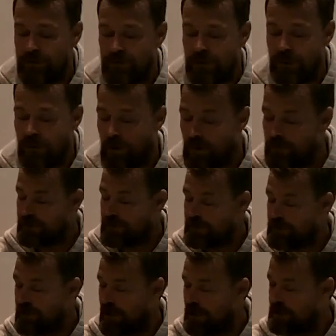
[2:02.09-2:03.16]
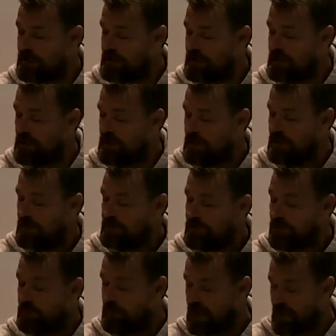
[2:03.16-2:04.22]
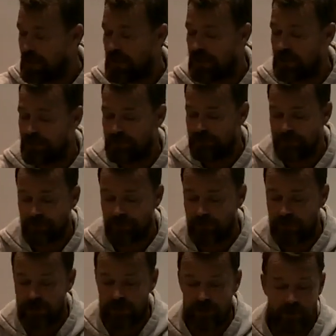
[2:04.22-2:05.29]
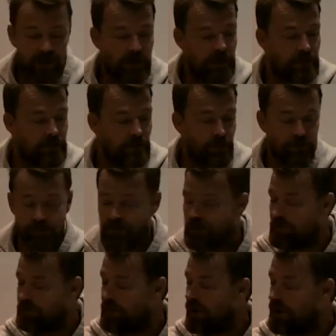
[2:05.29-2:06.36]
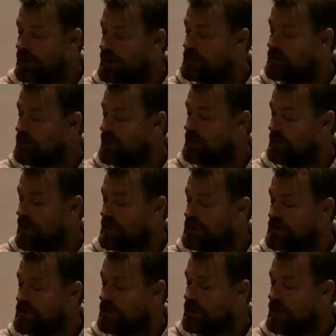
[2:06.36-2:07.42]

So I suggest for a beginner or an intermediate surfer, you could ride this pretty much